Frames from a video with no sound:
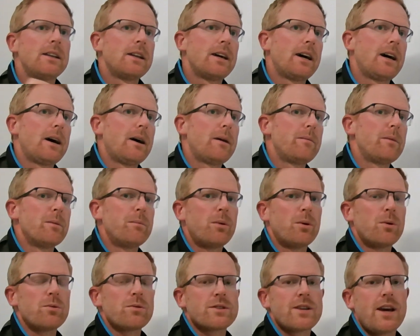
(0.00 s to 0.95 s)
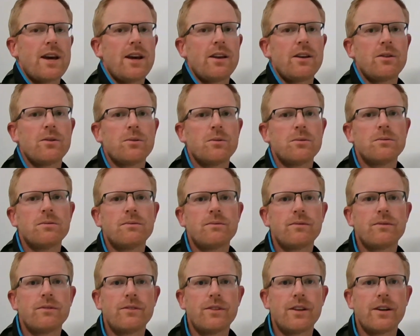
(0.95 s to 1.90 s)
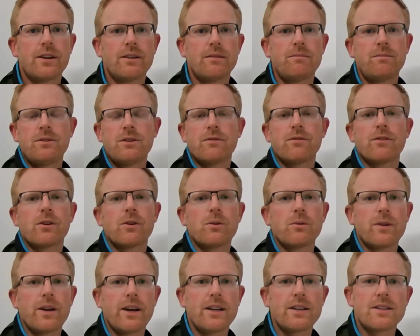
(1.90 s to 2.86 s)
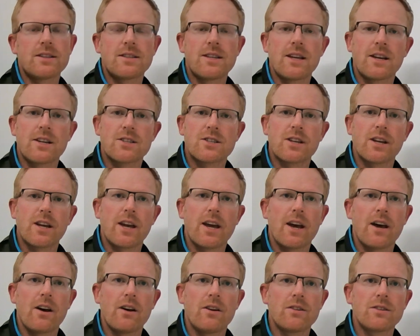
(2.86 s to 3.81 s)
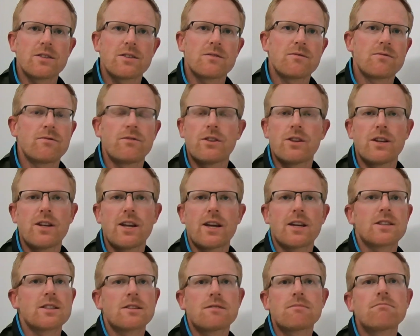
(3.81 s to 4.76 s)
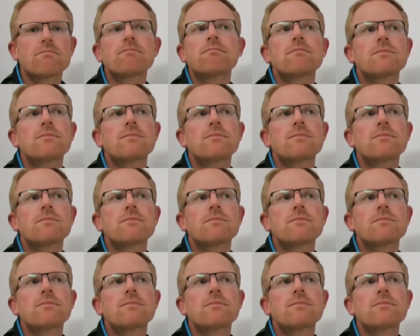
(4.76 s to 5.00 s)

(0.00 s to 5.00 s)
the bulls handle the difficult heat detection cows for the next